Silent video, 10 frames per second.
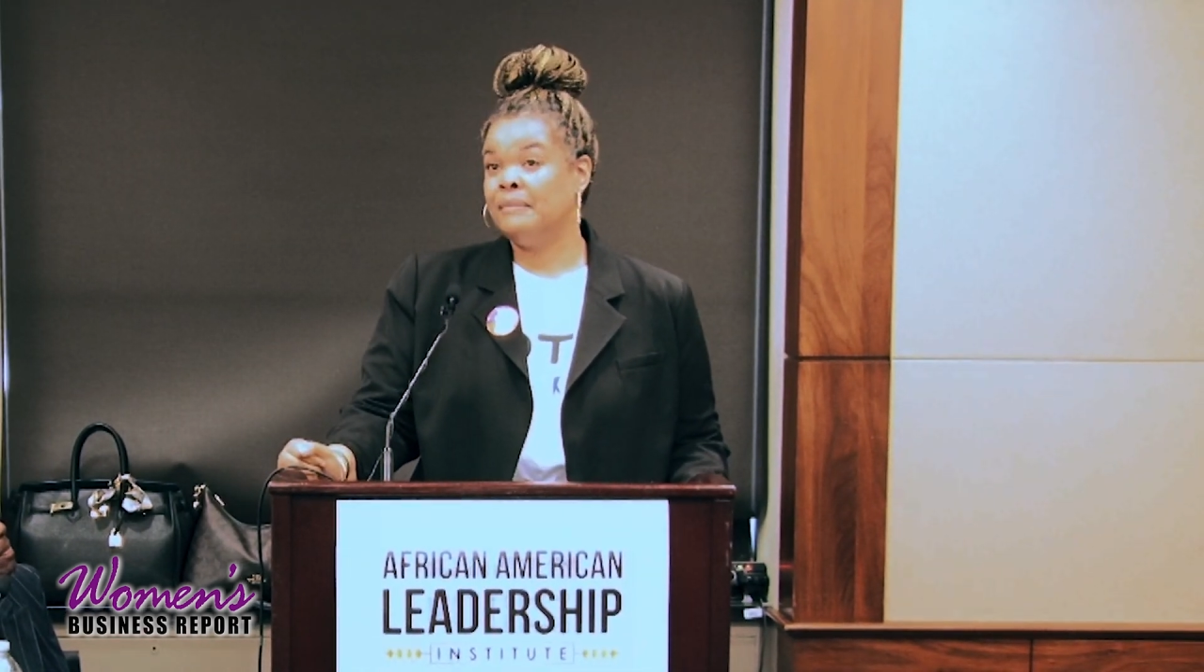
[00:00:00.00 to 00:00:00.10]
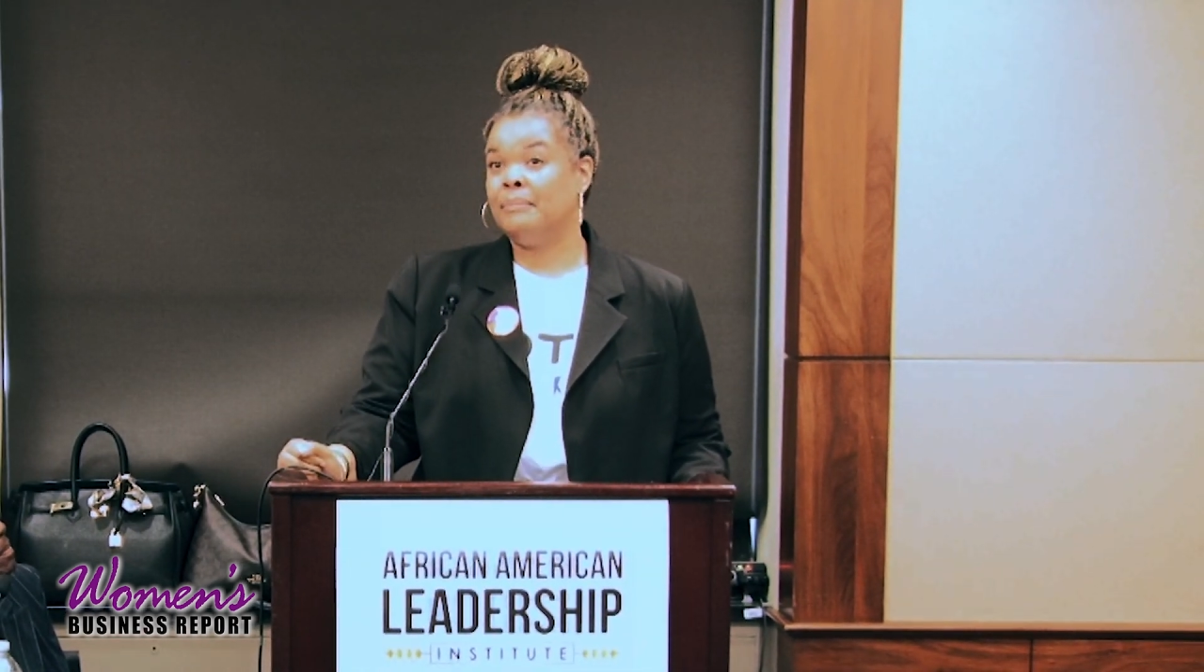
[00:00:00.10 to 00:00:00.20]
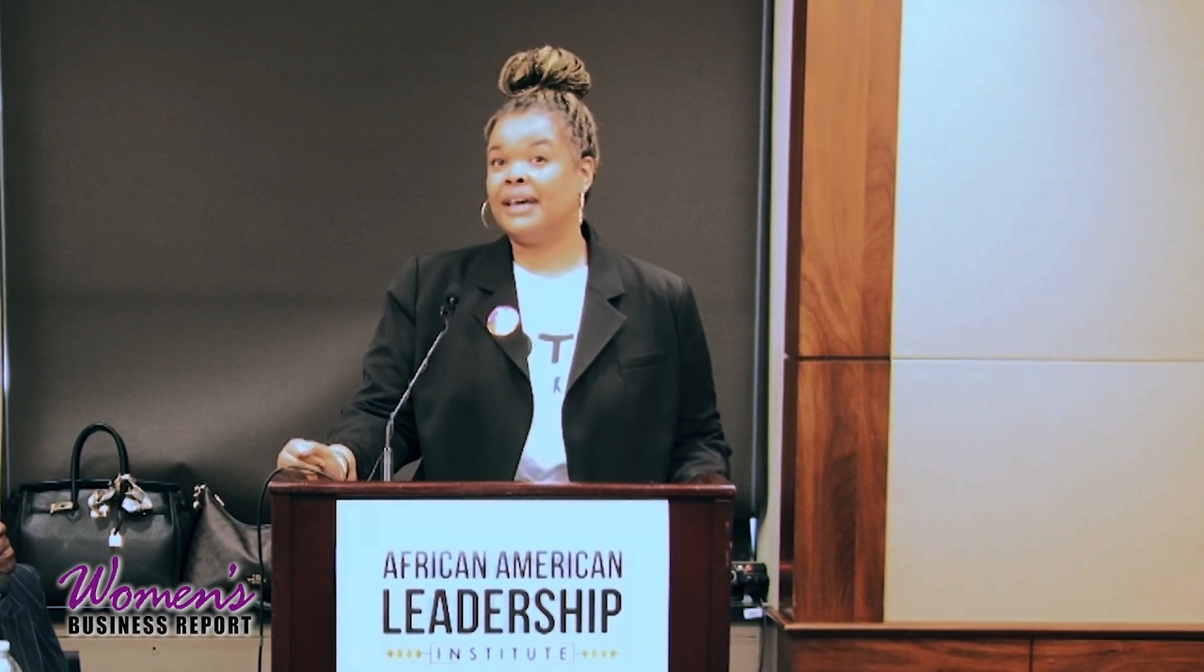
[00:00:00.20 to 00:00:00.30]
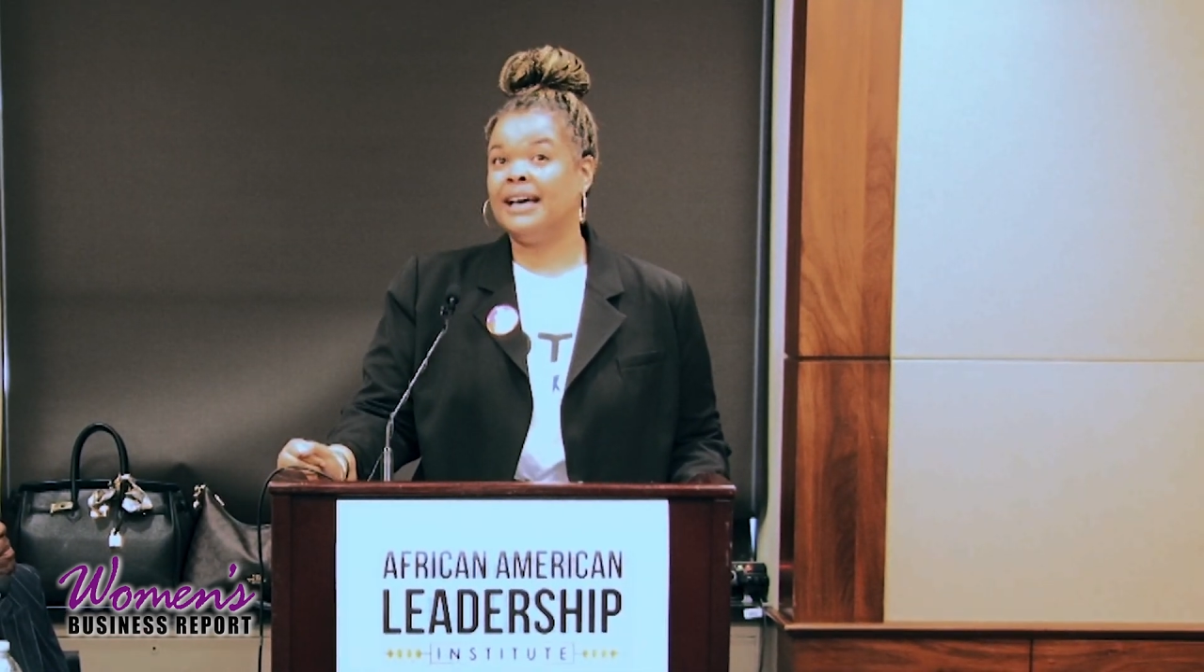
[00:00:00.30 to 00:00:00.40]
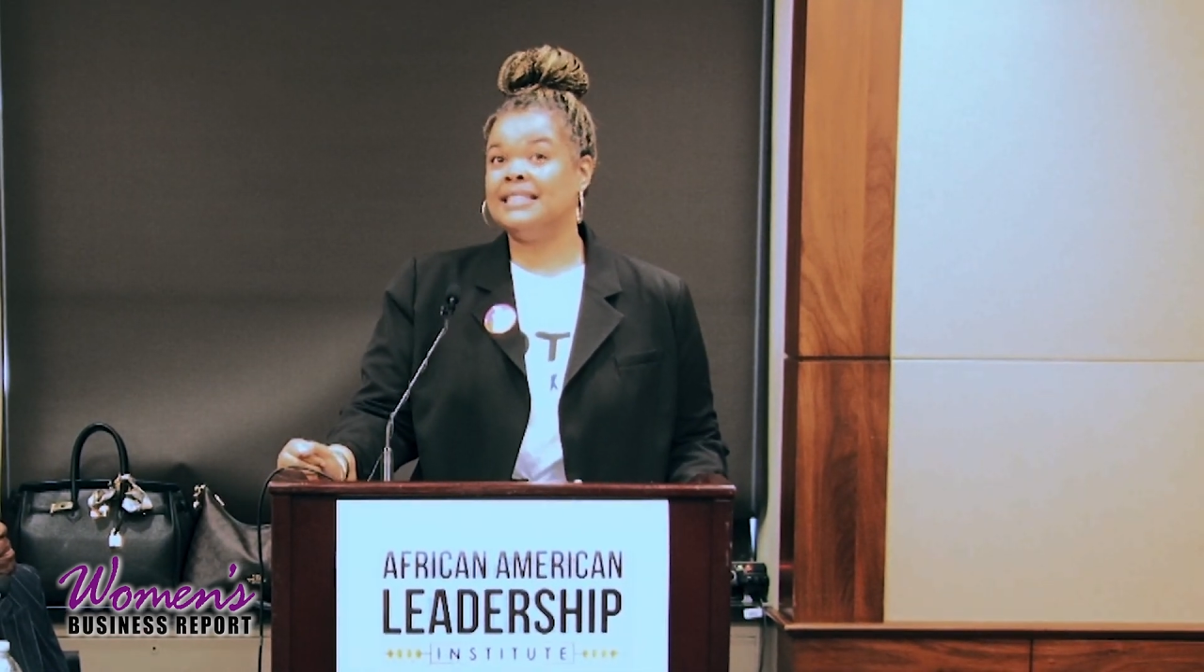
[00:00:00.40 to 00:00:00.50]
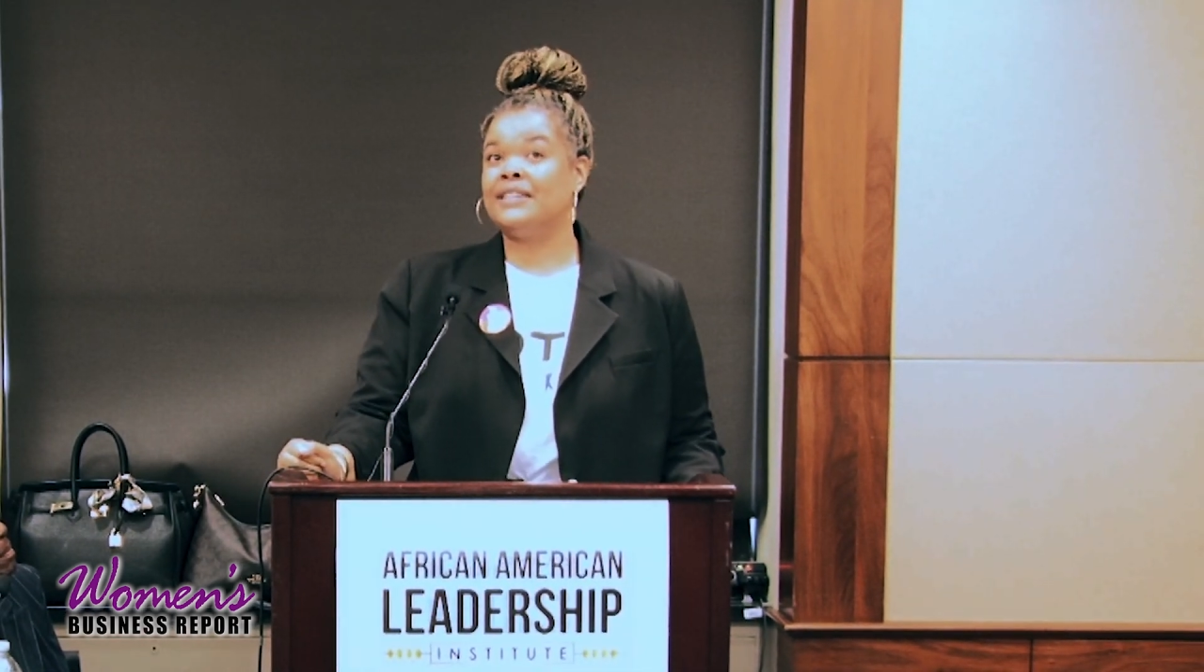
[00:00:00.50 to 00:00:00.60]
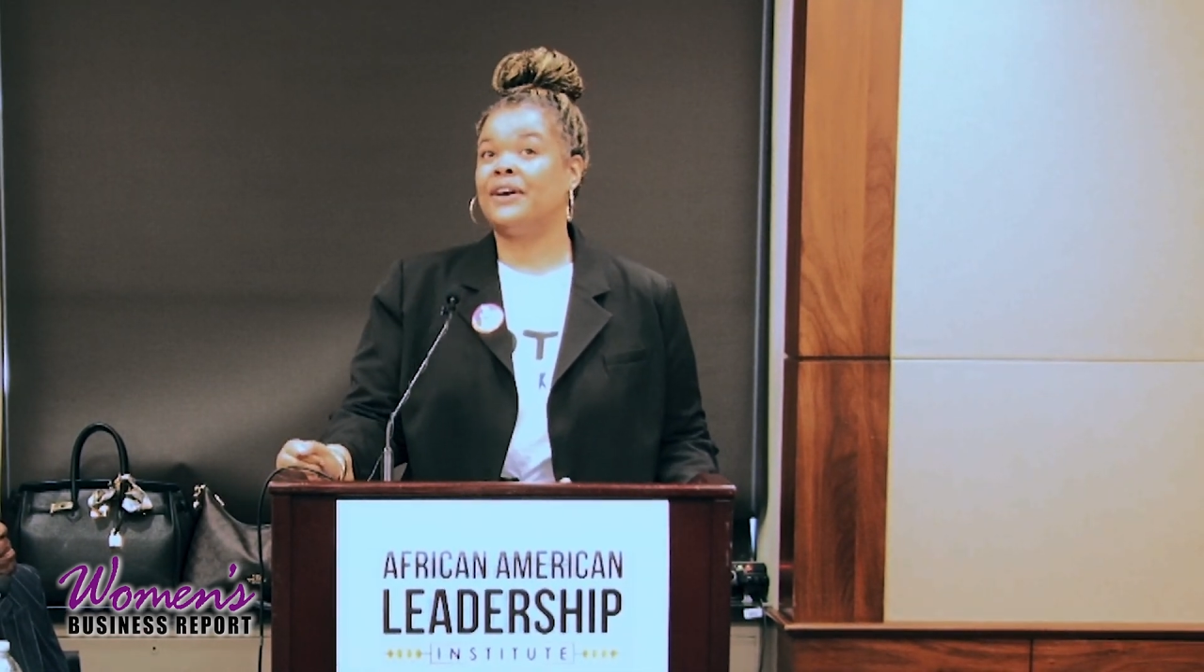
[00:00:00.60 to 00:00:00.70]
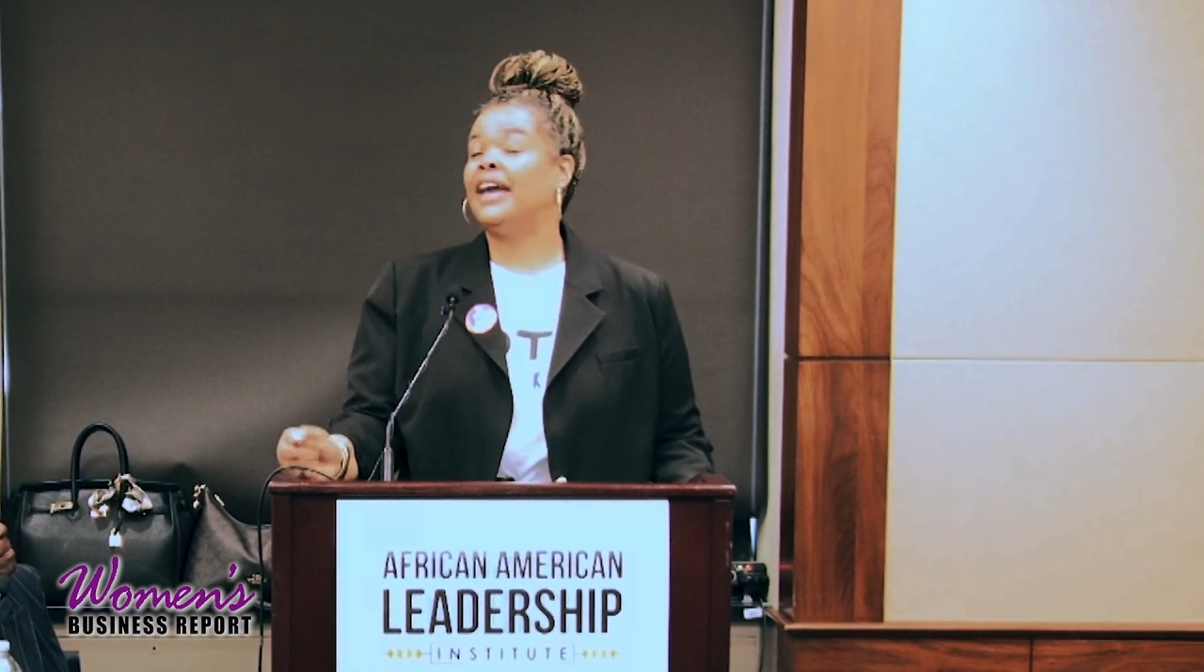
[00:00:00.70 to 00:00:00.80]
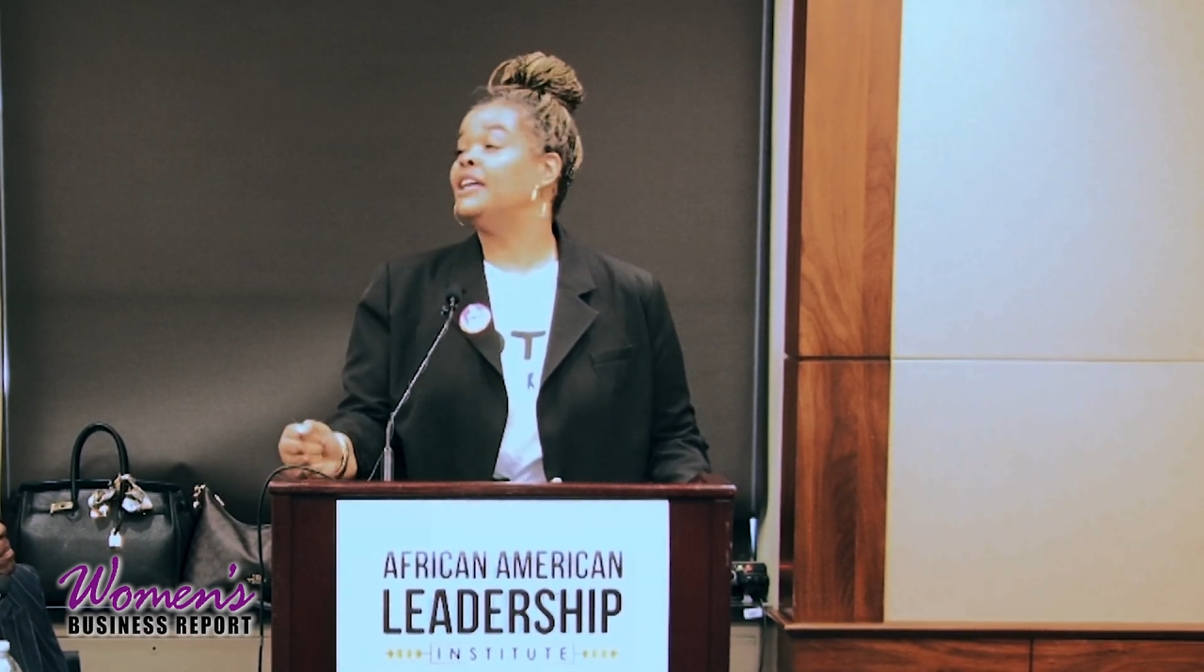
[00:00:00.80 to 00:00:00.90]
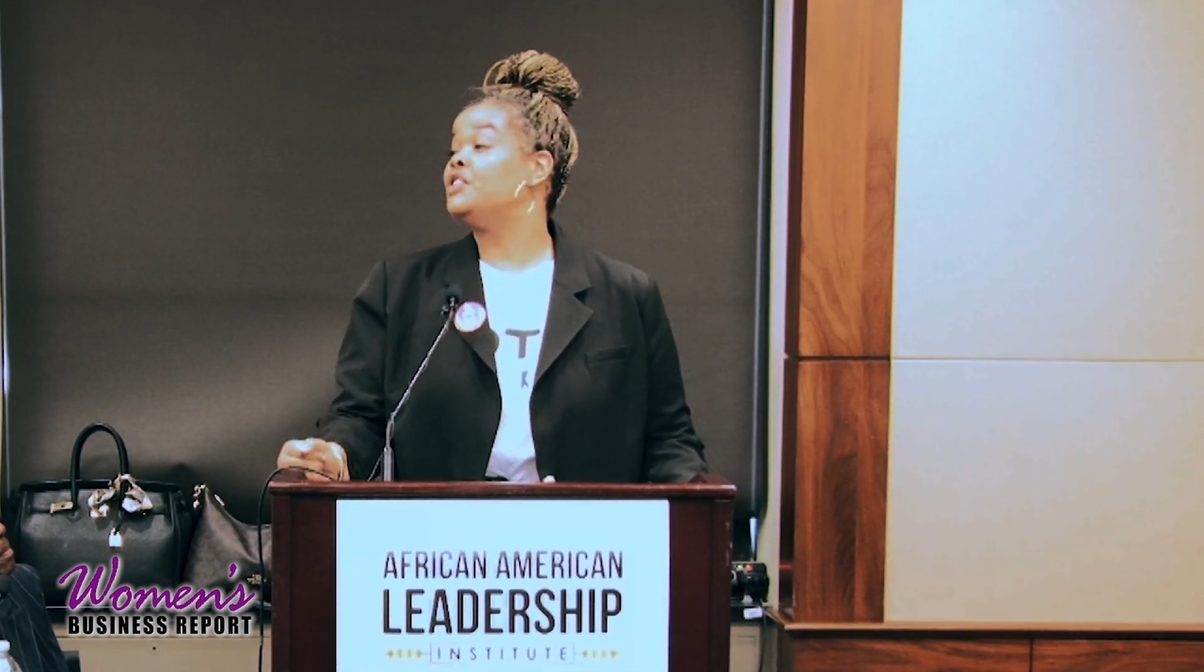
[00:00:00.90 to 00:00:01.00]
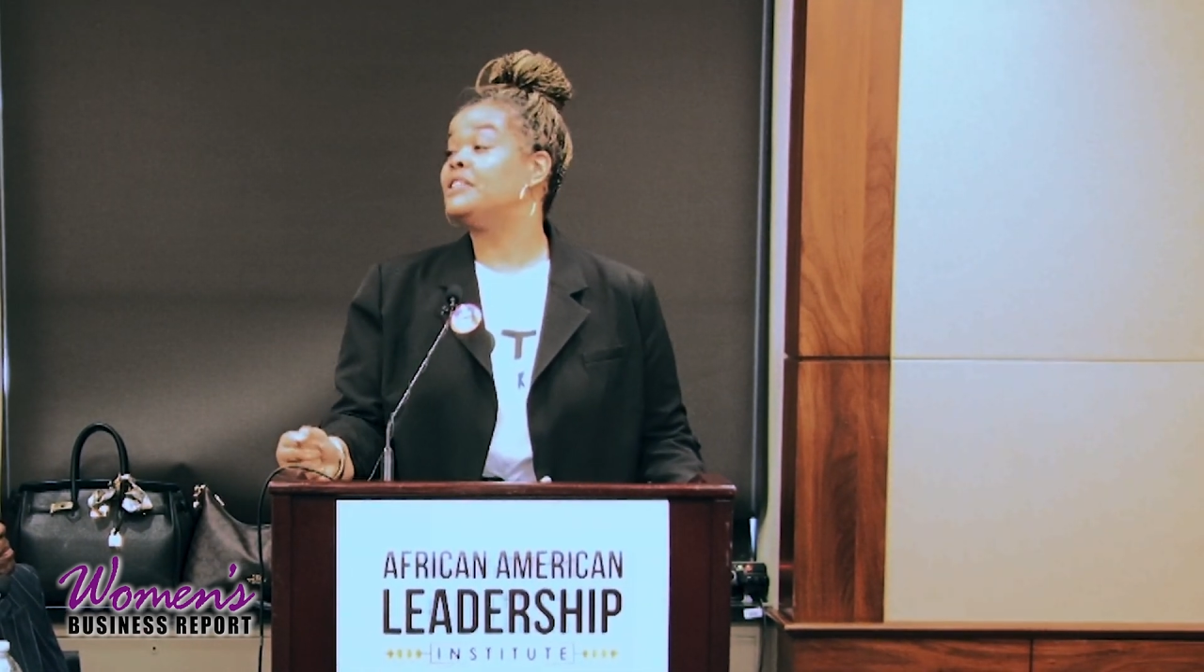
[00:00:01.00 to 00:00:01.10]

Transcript: because there can't